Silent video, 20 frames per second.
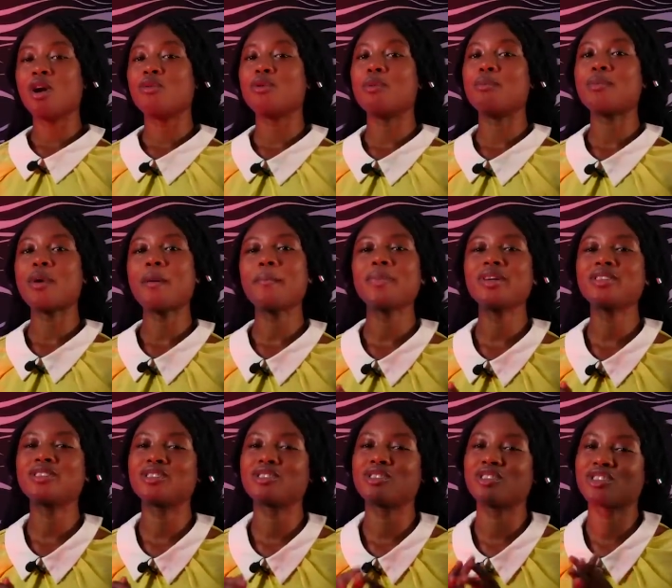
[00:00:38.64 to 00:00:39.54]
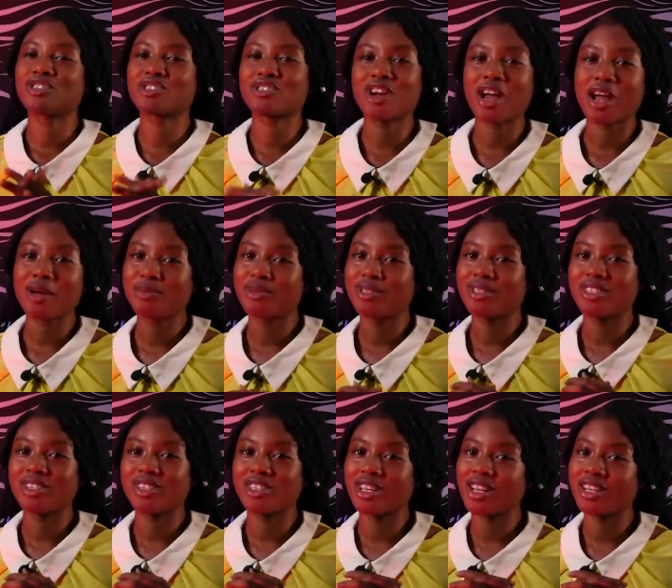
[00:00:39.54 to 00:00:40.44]
Remember to subscribe to
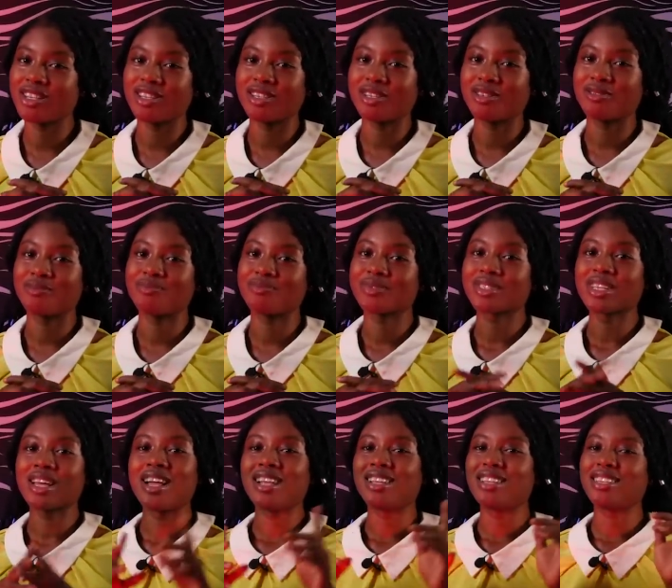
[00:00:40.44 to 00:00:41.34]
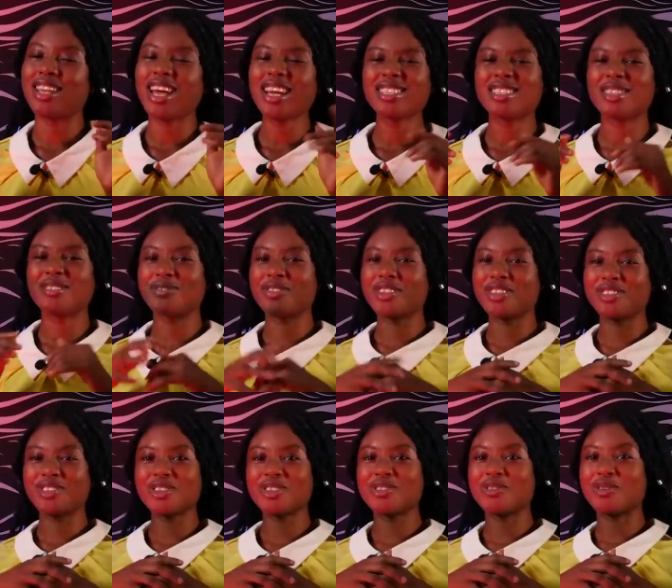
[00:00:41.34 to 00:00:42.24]
the channel, like the
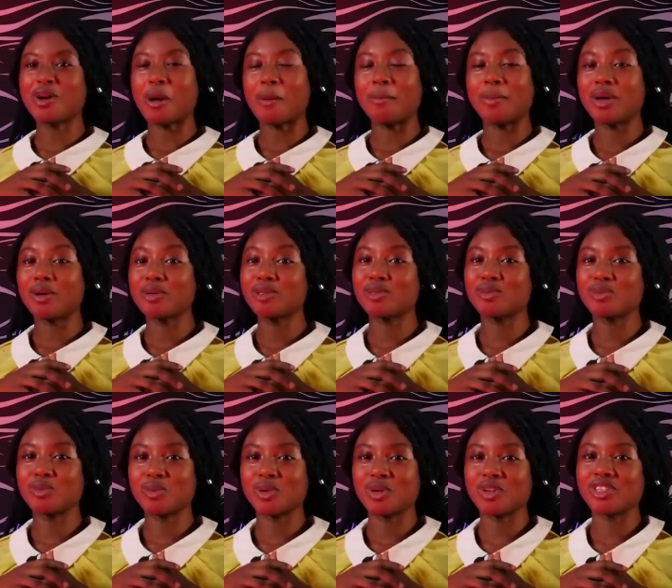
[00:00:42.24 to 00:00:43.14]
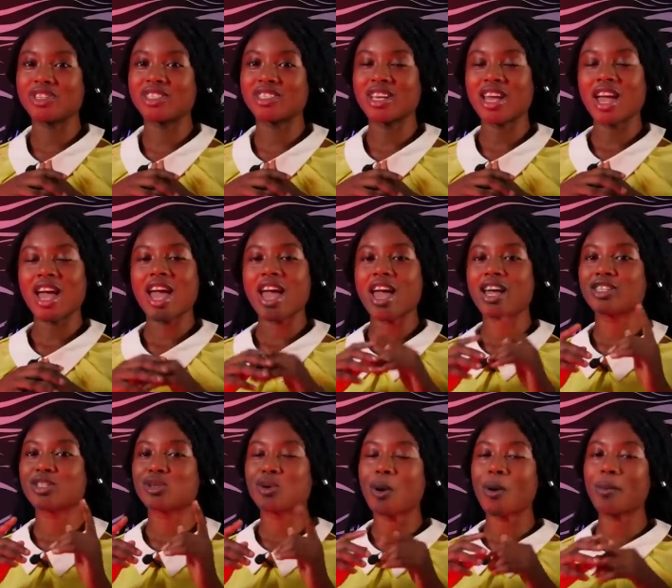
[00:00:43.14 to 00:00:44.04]
video you are about to watch,
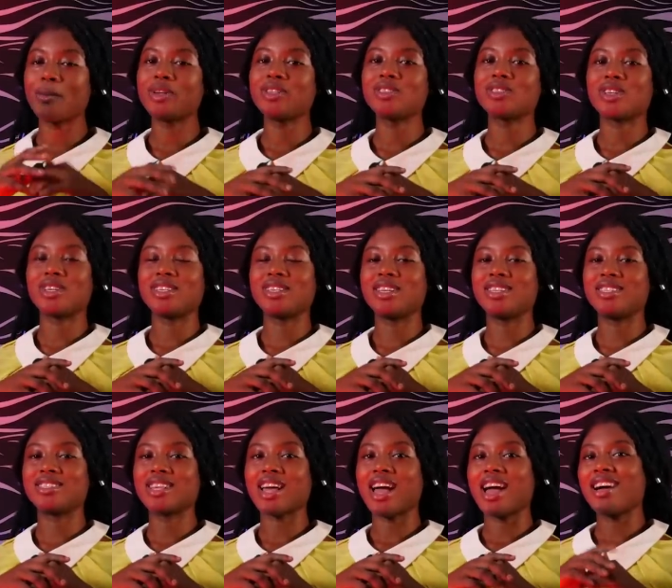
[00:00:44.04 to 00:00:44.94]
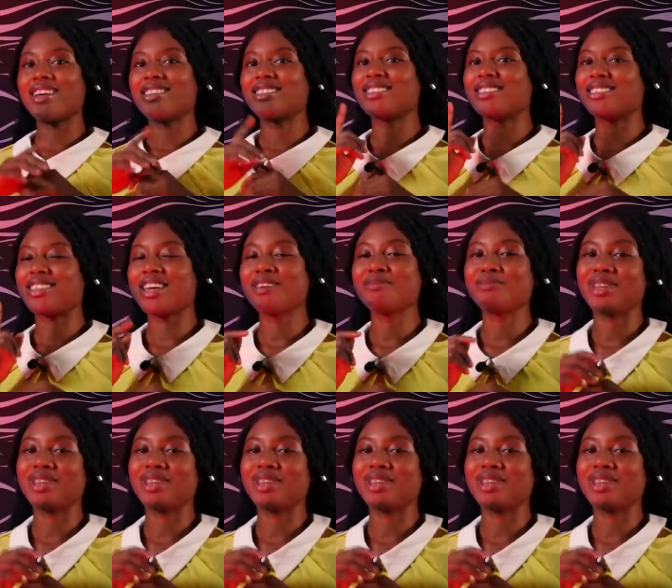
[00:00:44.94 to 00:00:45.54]
and comment on it. Stay